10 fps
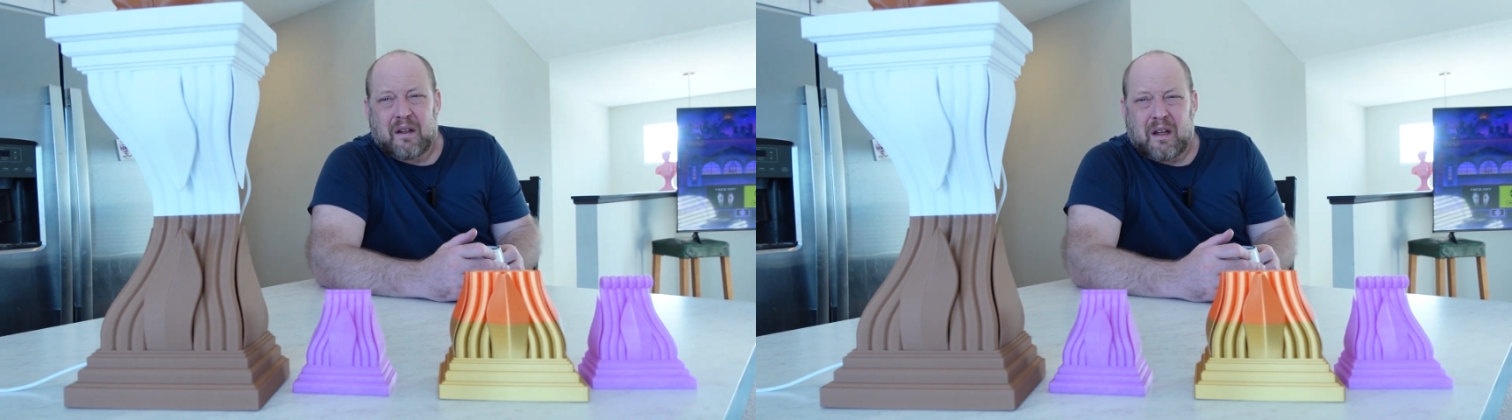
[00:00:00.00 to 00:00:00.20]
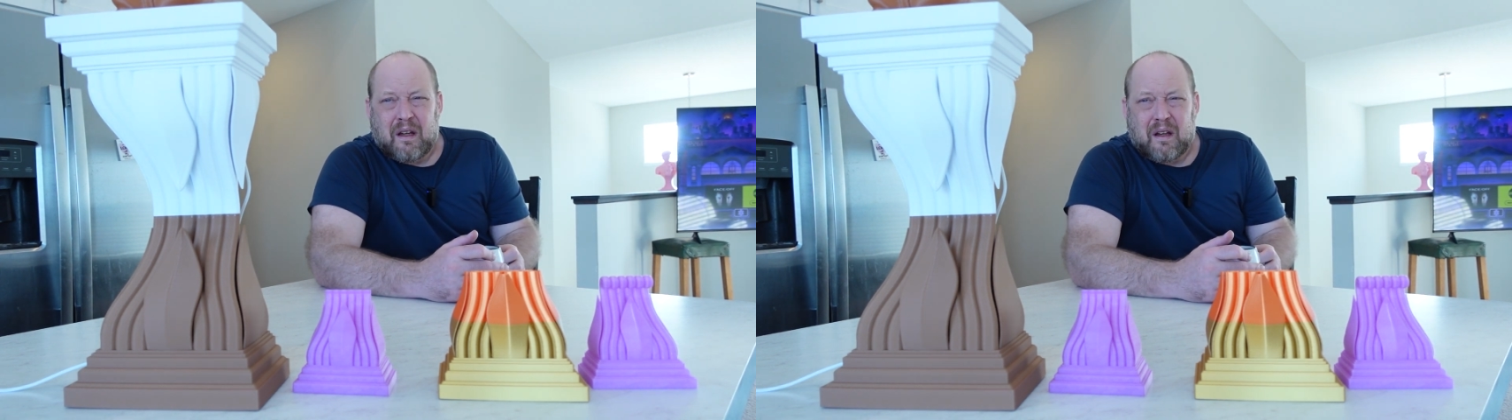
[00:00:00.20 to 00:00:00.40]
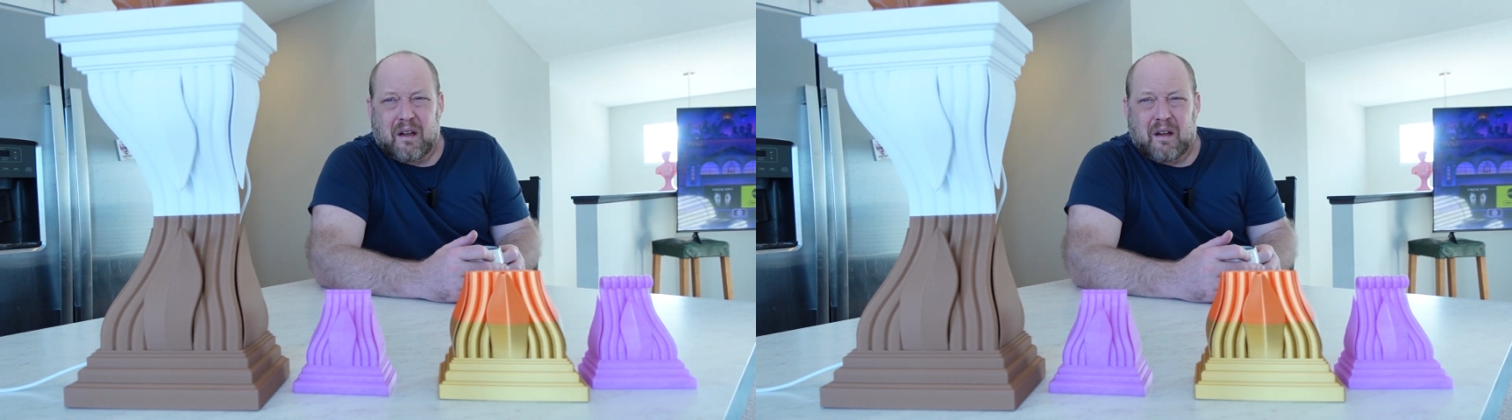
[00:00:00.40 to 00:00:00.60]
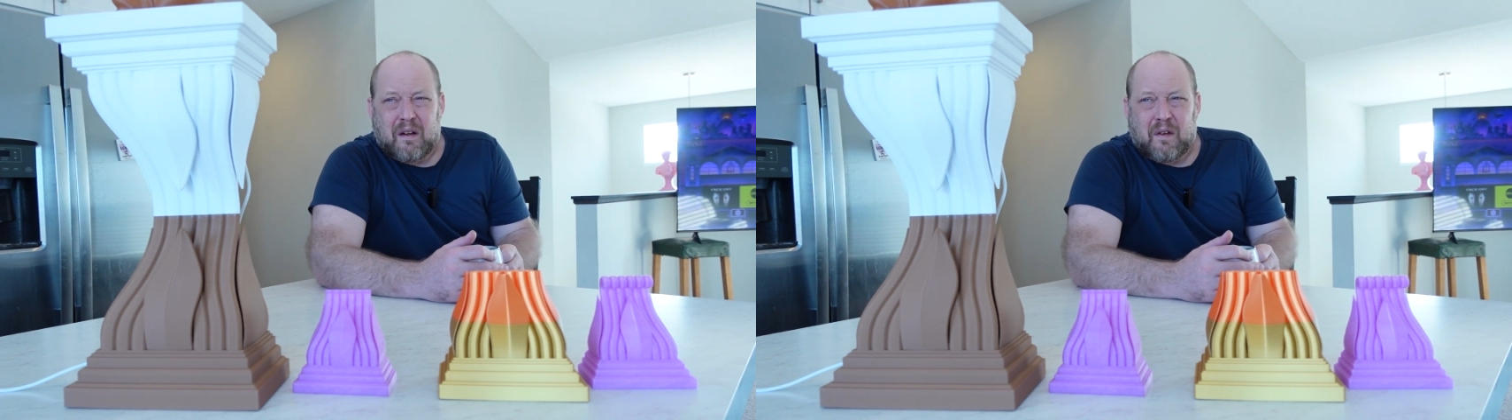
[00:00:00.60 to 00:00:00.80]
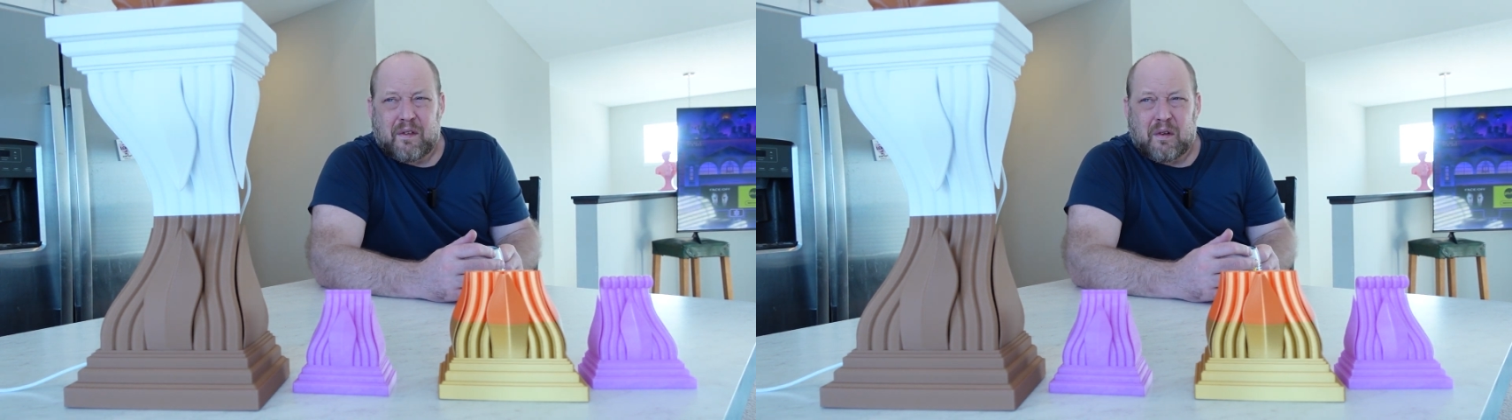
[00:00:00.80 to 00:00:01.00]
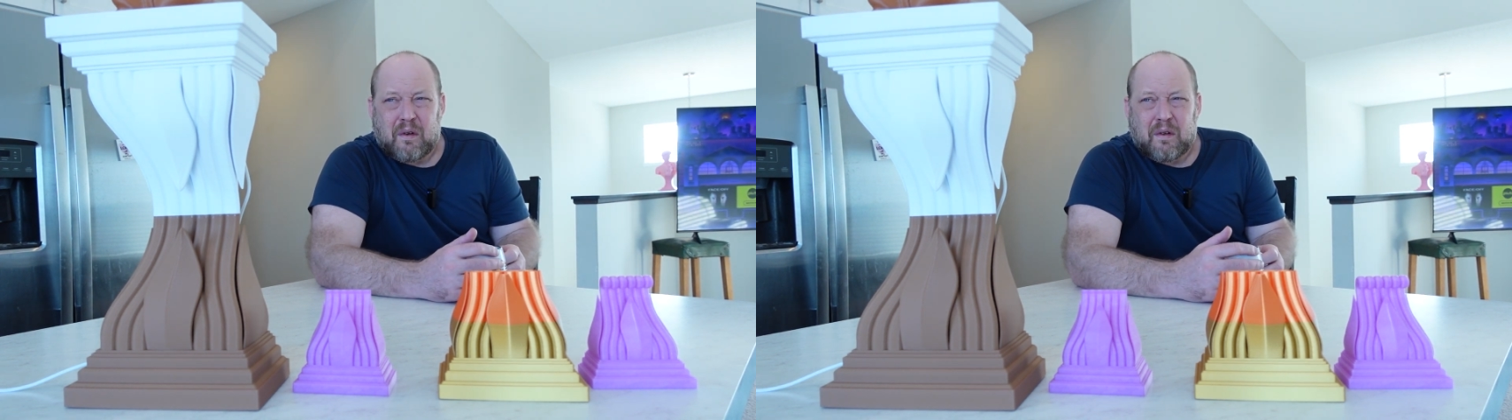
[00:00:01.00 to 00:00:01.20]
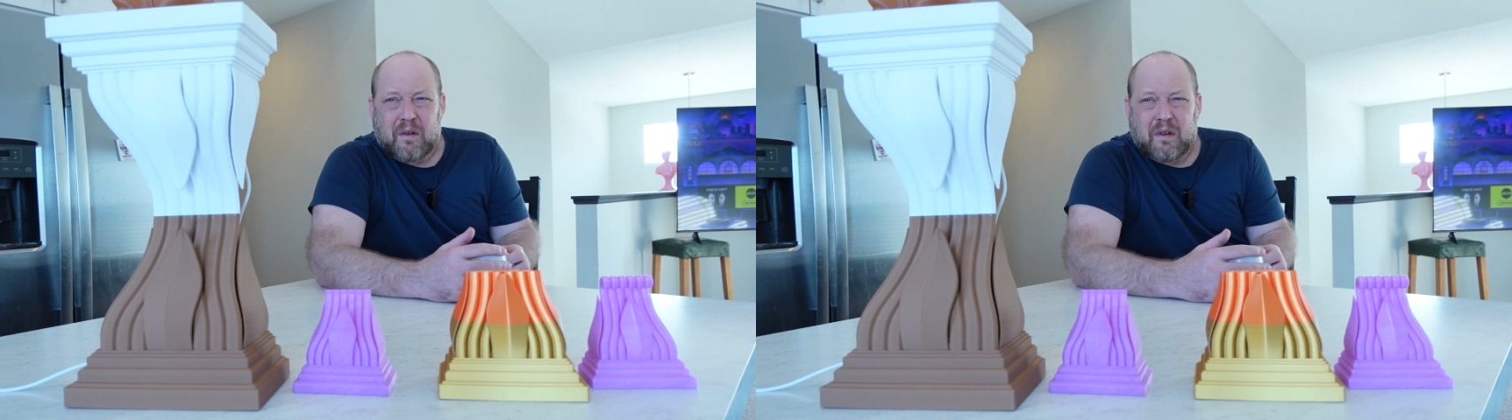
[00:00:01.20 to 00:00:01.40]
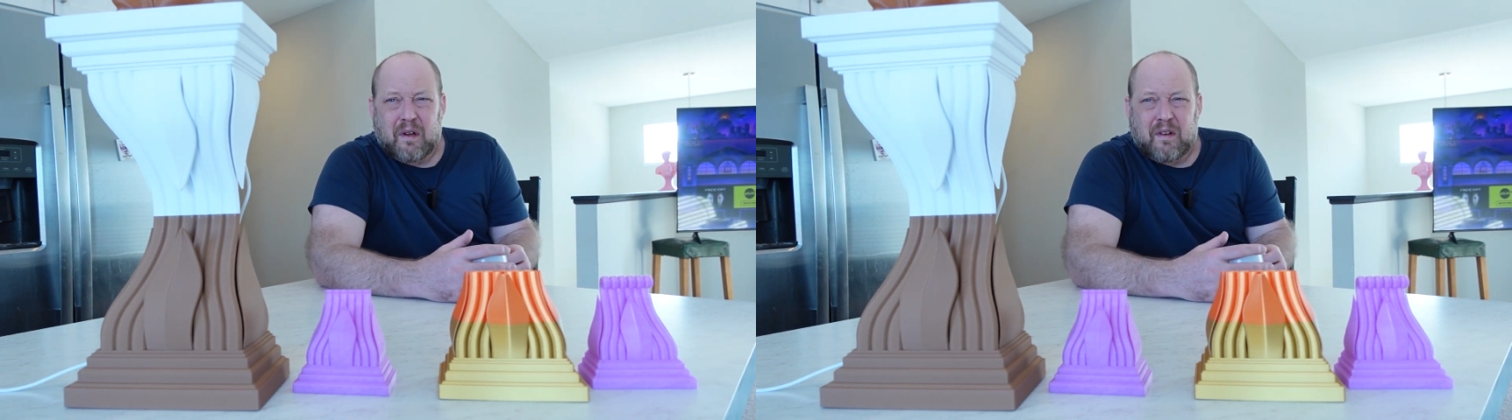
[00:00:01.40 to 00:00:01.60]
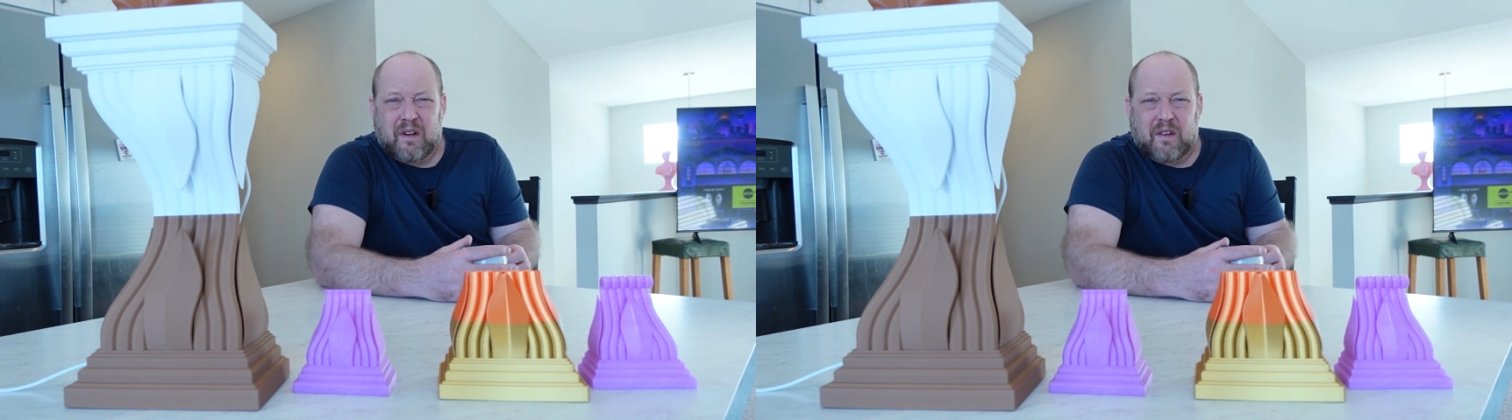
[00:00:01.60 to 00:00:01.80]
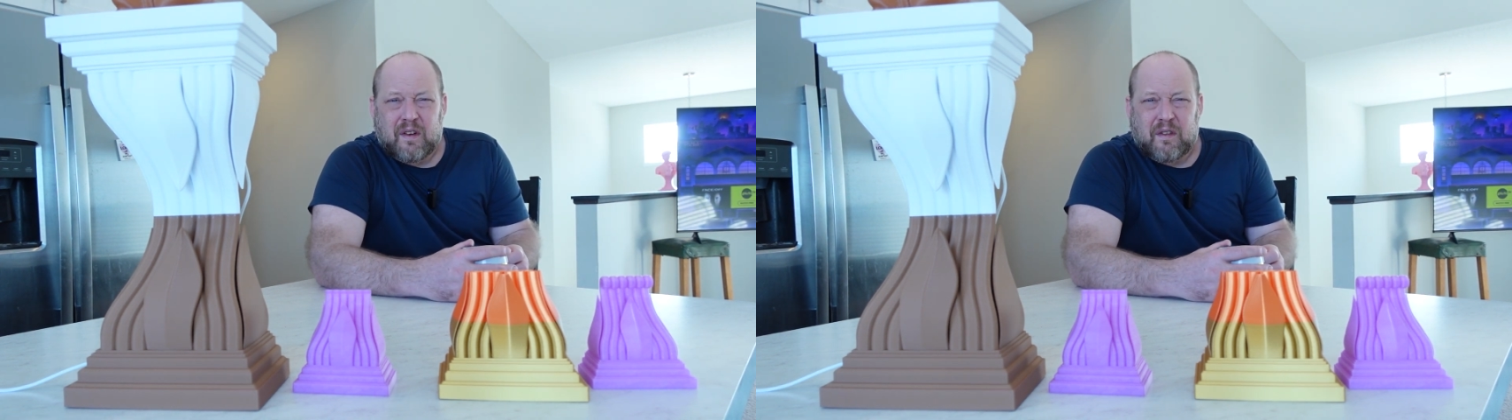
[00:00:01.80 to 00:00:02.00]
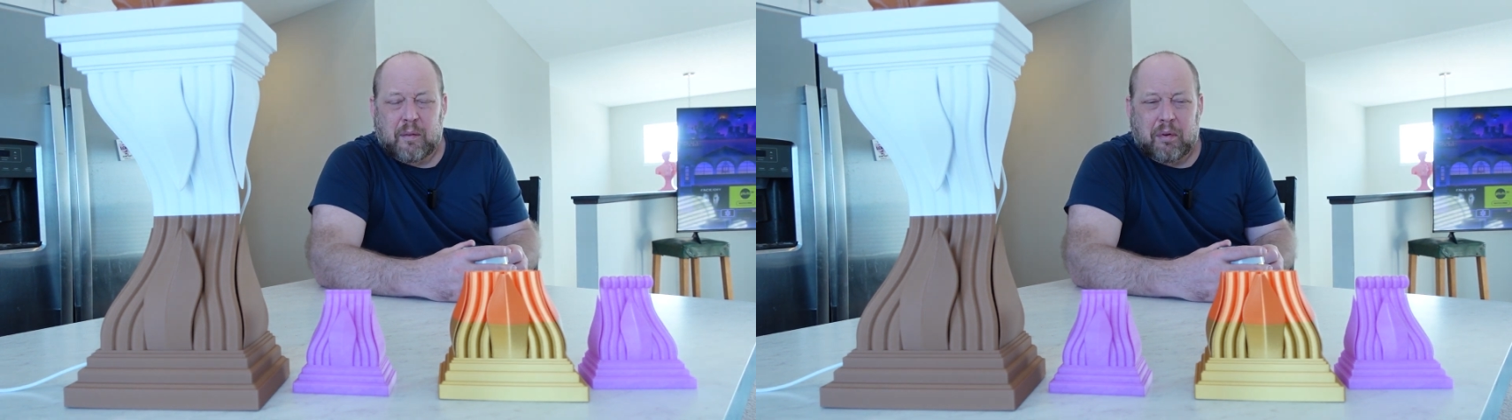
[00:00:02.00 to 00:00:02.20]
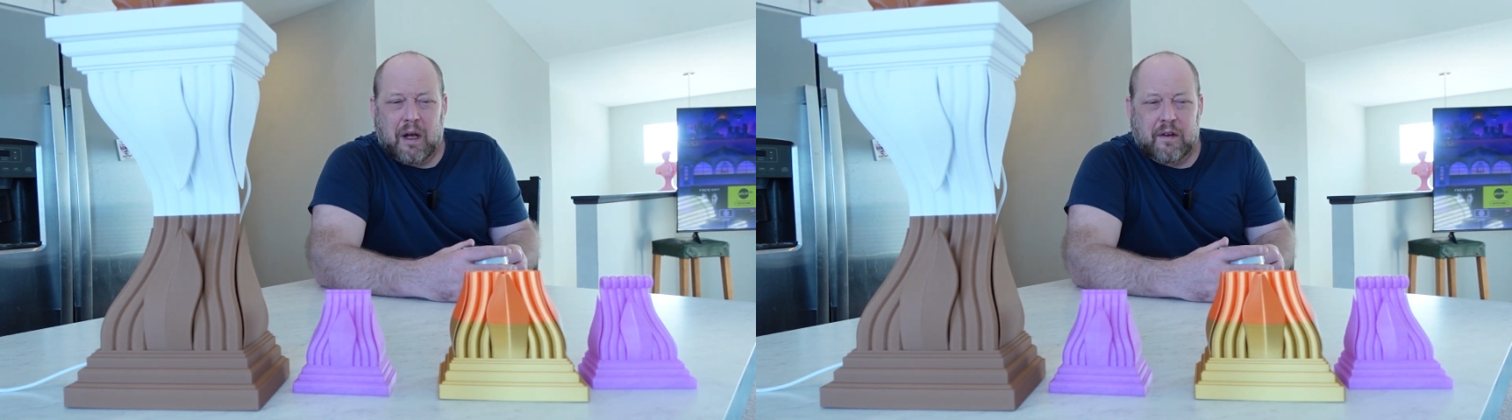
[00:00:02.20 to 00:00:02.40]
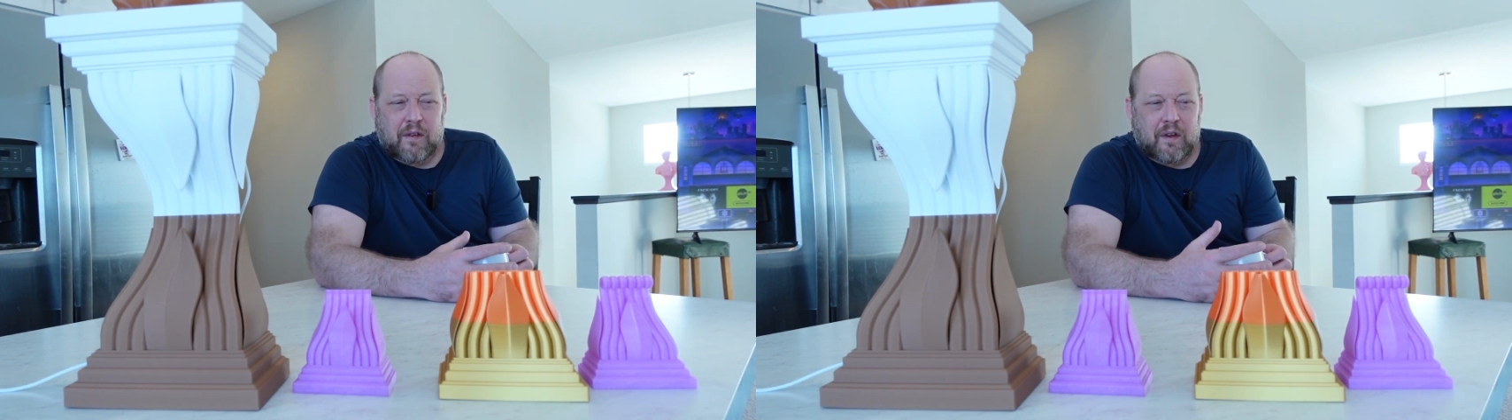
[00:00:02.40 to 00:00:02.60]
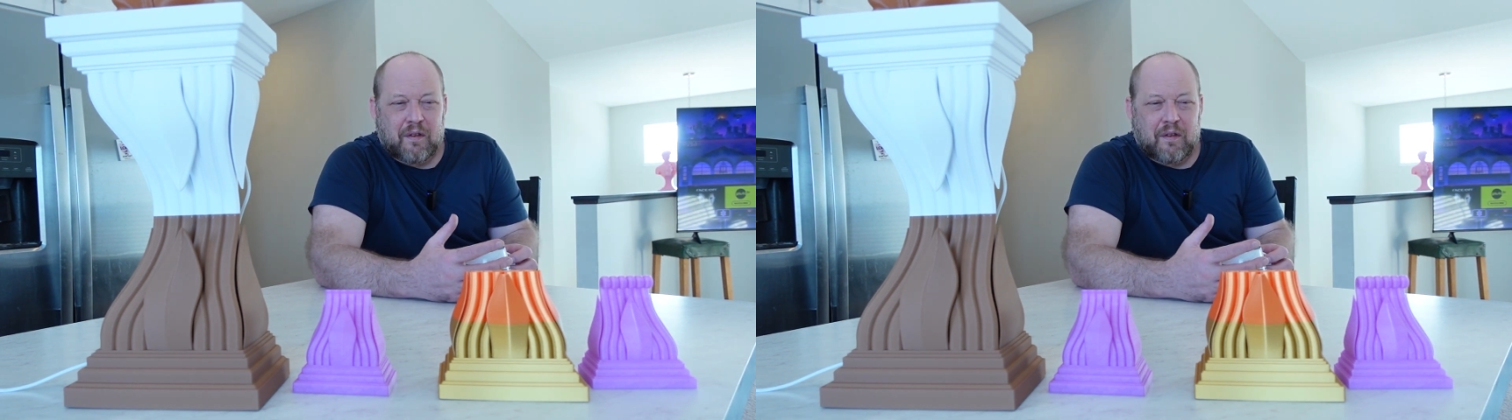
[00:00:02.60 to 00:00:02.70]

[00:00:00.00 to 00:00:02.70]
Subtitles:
yeah, I also, it's just the process